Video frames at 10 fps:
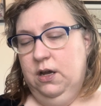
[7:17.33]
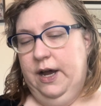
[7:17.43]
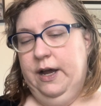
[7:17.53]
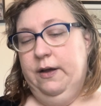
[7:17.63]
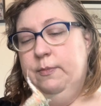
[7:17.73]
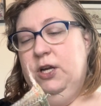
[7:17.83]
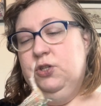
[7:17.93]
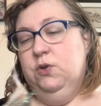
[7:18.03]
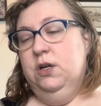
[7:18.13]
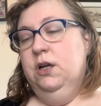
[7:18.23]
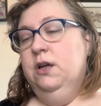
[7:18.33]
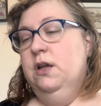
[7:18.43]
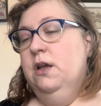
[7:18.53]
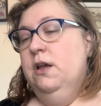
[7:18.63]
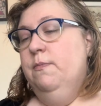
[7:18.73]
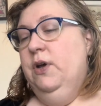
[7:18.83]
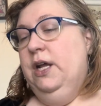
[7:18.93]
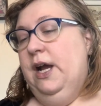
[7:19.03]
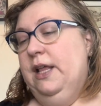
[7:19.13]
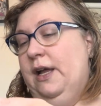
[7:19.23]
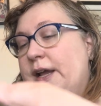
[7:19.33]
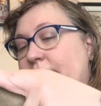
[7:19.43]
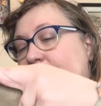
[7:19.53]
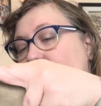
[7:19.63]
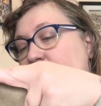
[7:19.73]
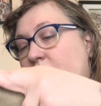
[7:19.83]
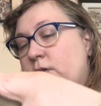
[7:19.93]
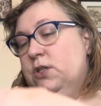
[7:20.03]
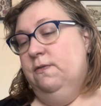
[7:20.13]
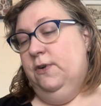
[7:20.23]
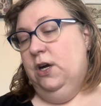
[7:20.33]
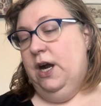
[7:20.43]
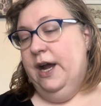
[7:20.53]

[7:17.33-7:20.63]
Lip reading: I'm not sure, but I like the pattern so far.